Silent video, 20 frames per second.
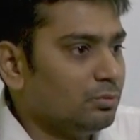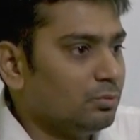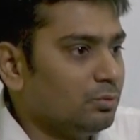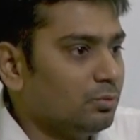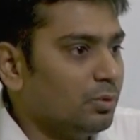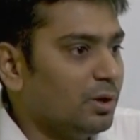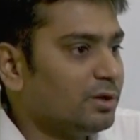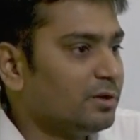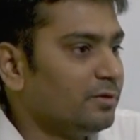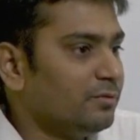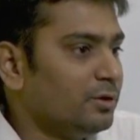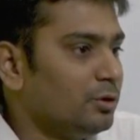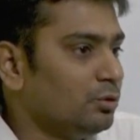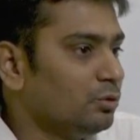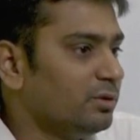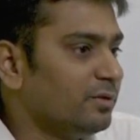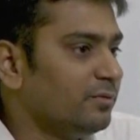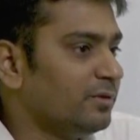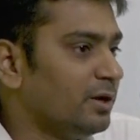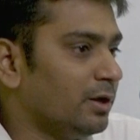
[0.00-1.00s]
what they will do,
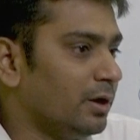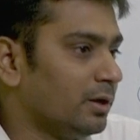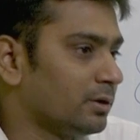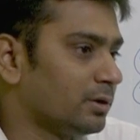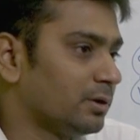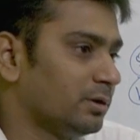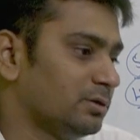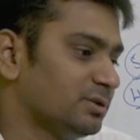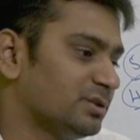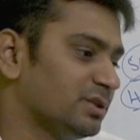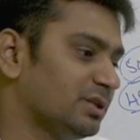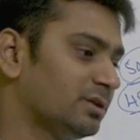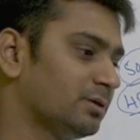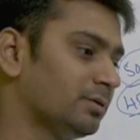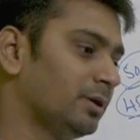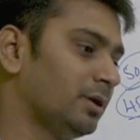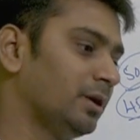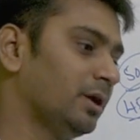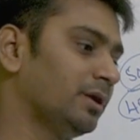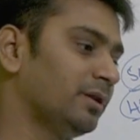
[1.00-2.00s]
they will not sit
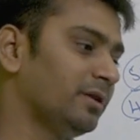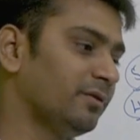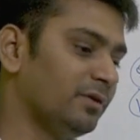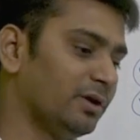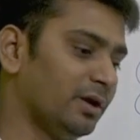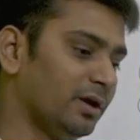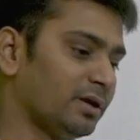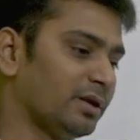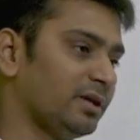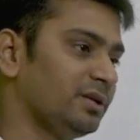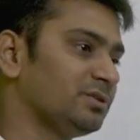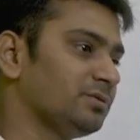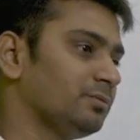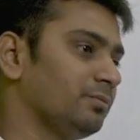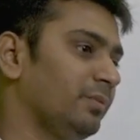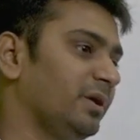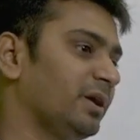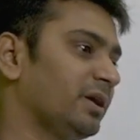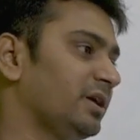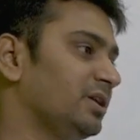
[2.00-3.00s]
and they will not
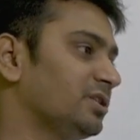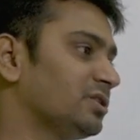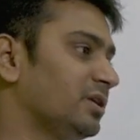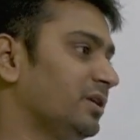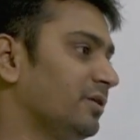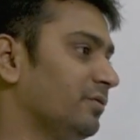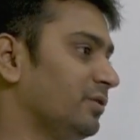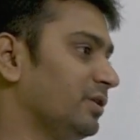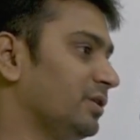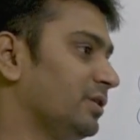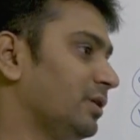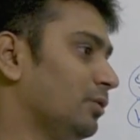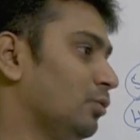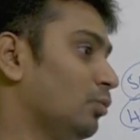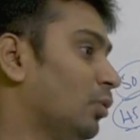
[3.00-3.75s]
make each and everything.